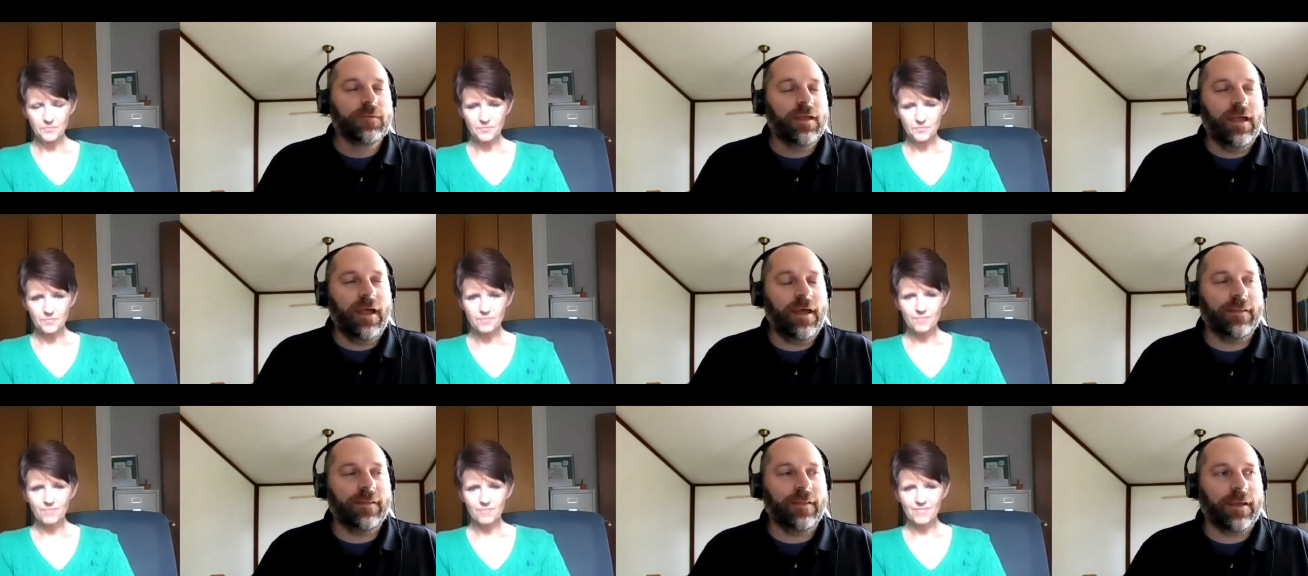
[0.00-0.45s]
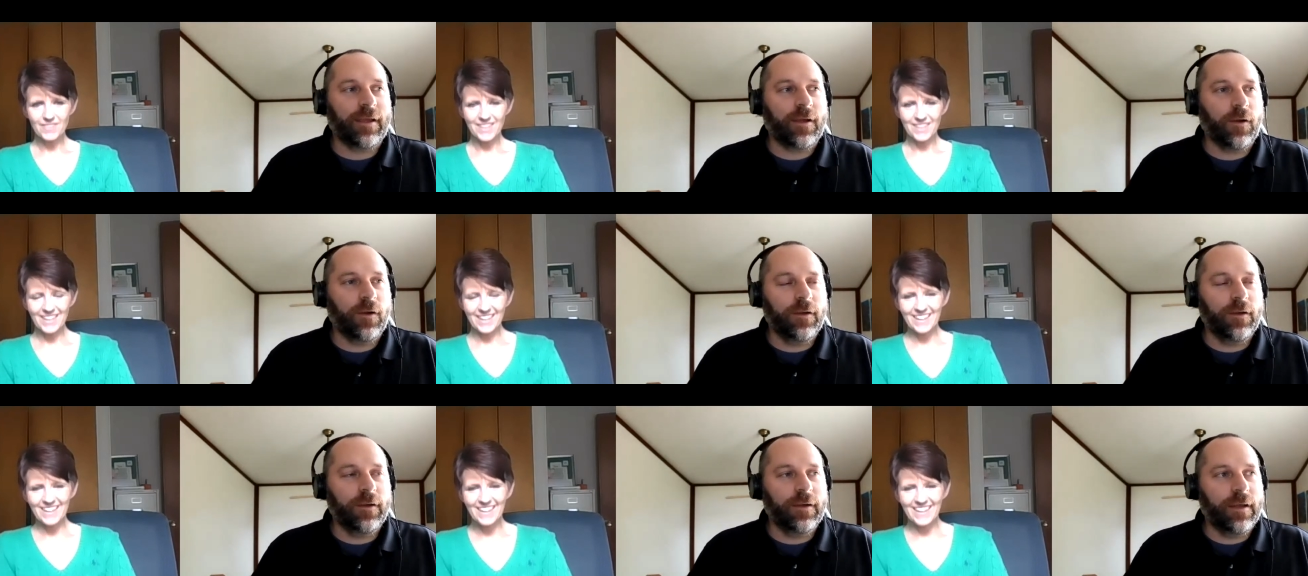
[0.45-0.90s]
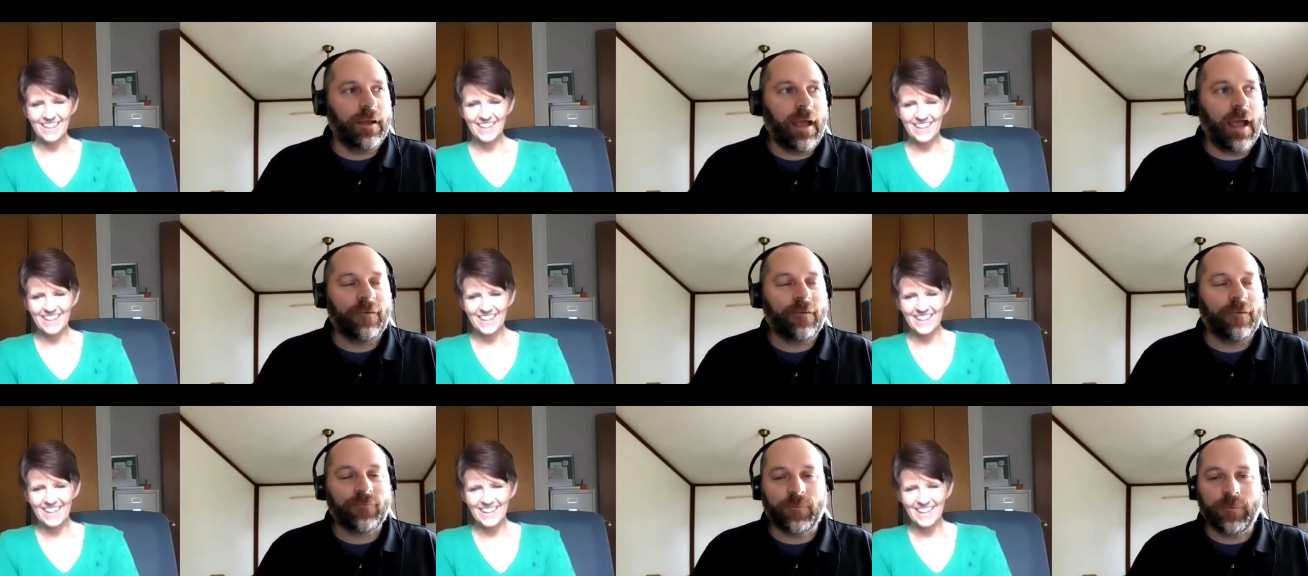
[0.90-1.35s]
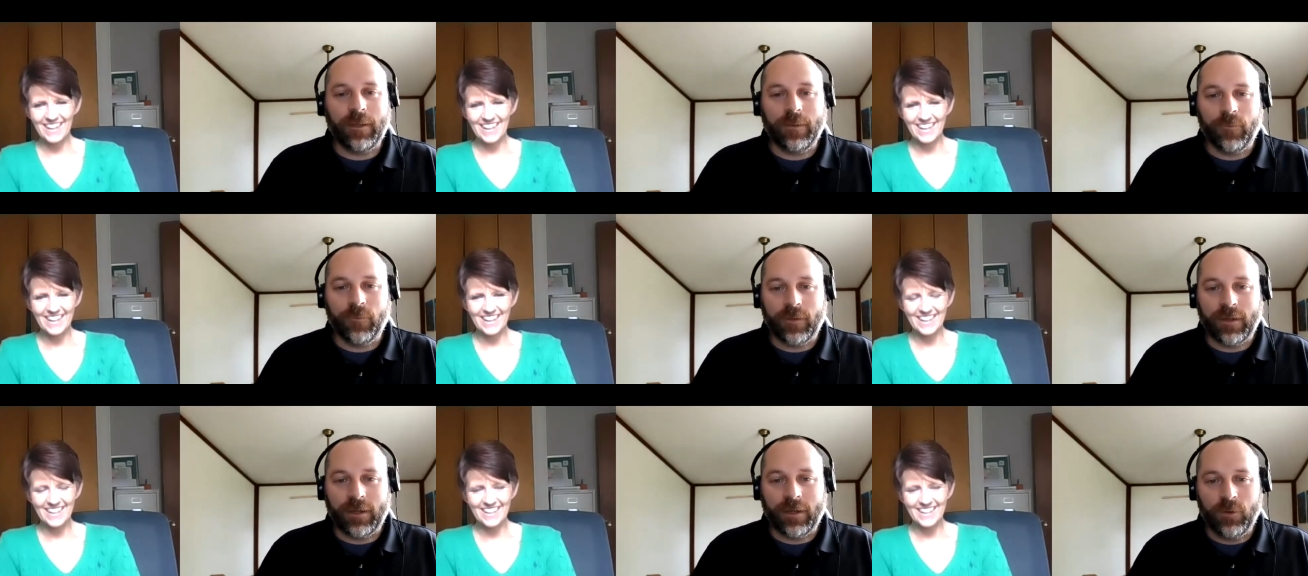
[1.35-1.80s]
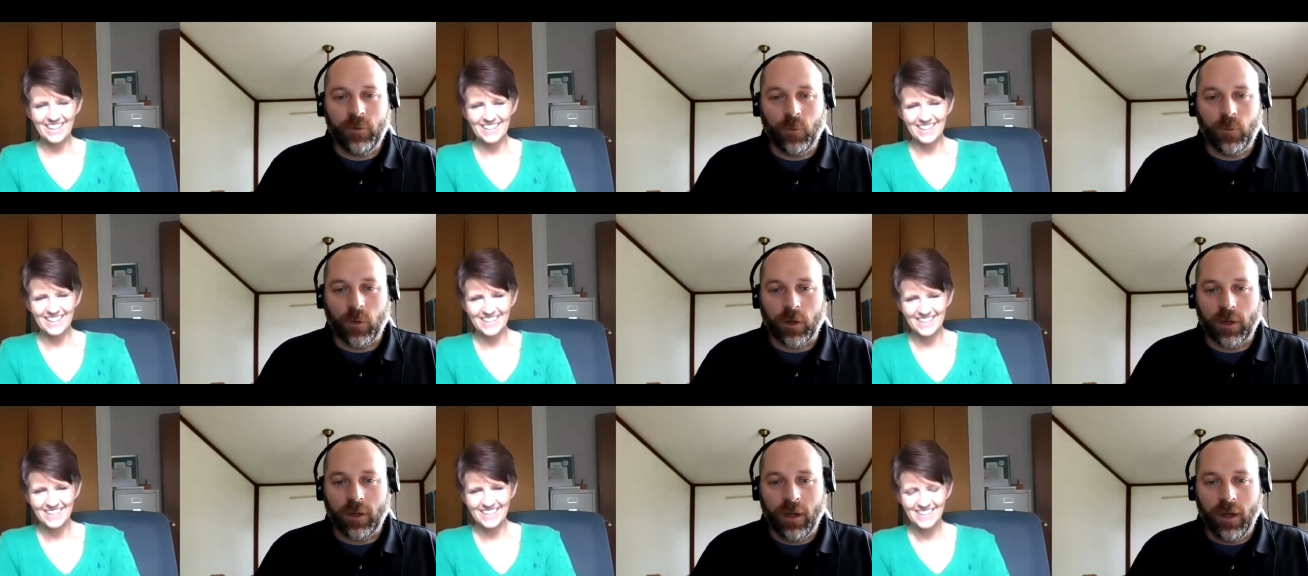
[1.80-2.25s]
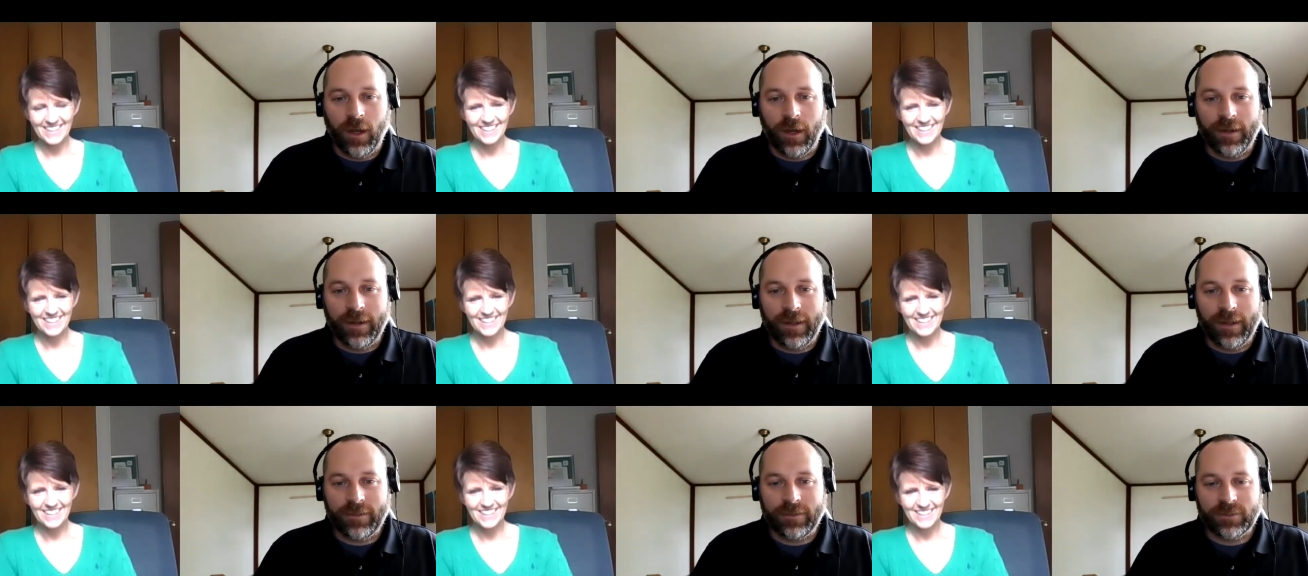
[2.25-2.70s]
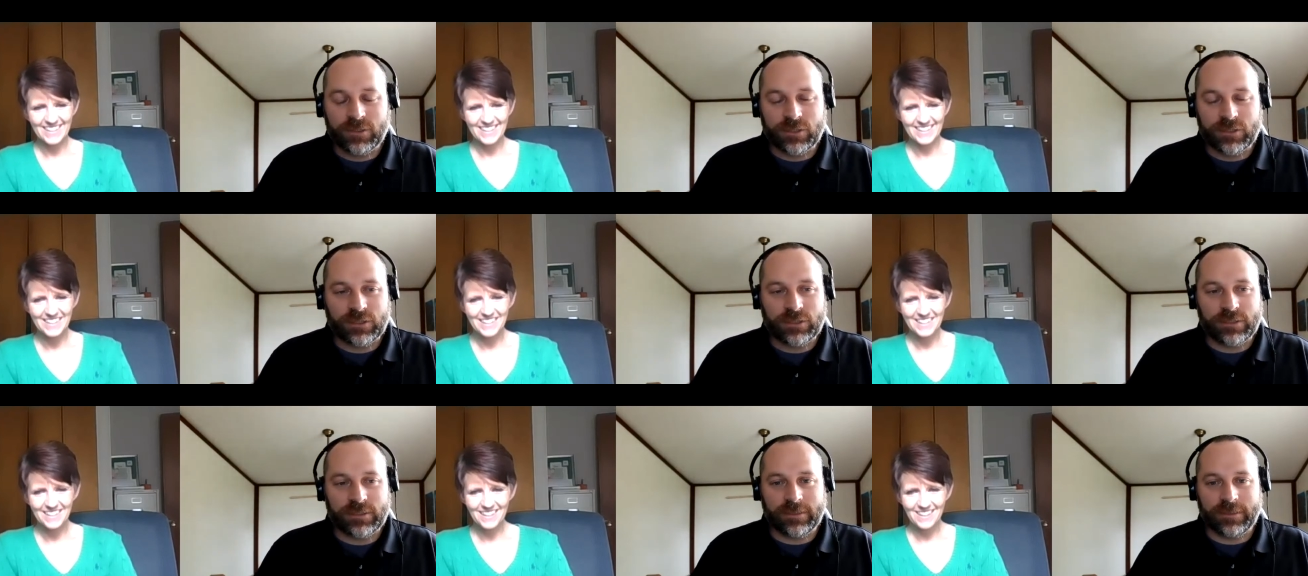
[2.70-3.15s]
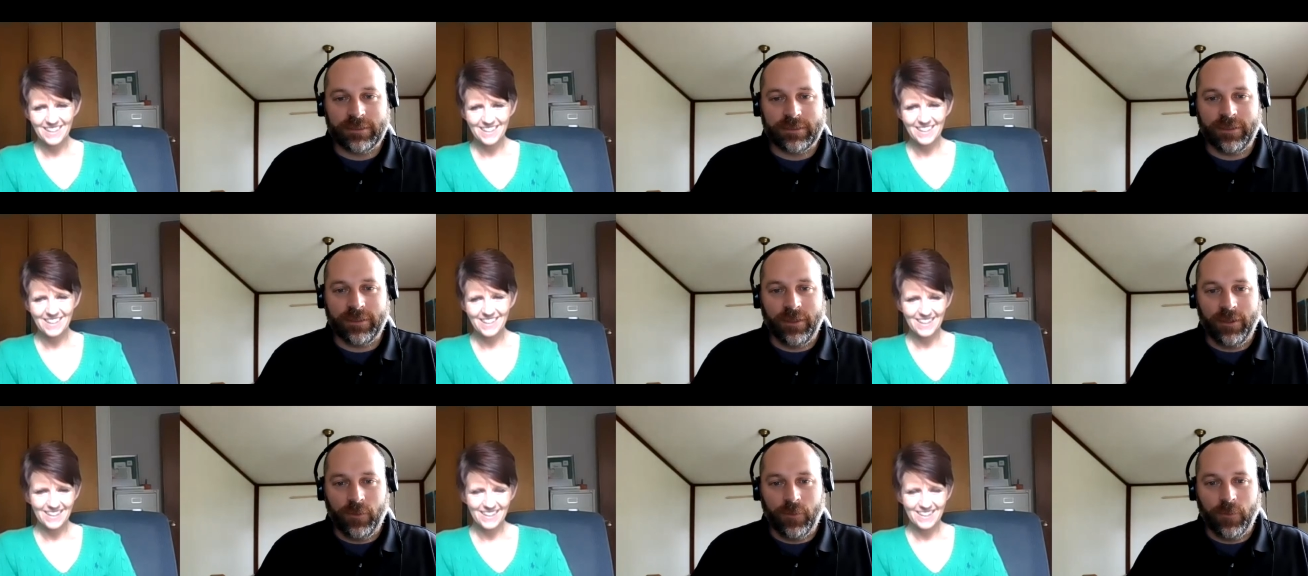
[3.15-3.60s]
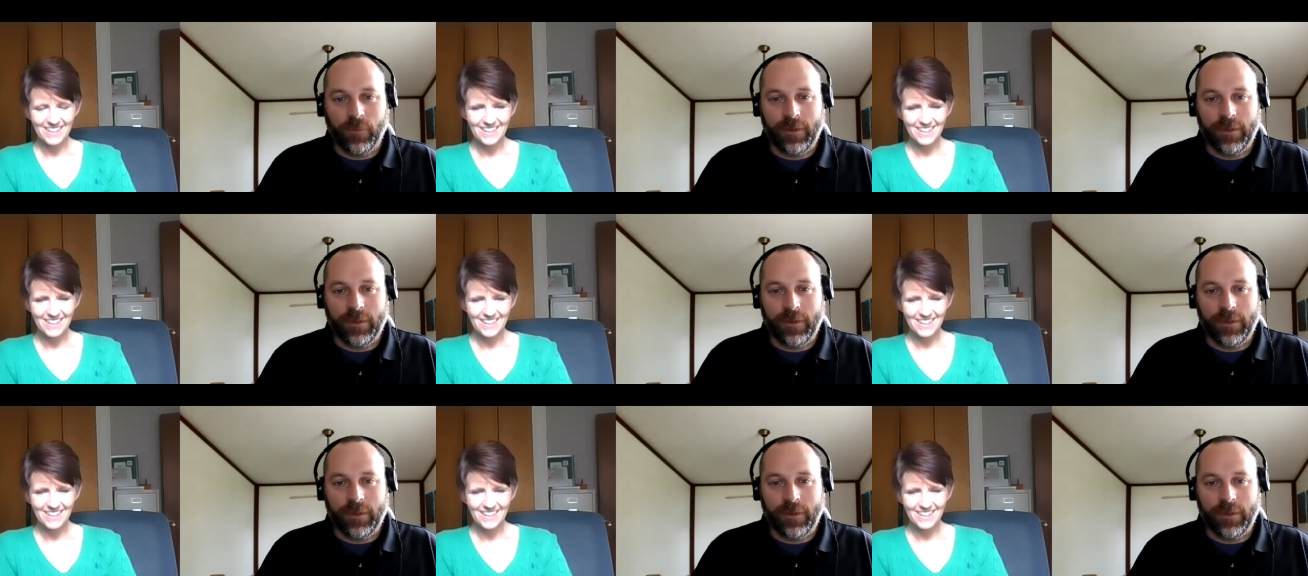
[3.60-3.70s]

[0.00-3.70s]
Speaker 1: and like half the people that I knew were gone, and you just didn't know.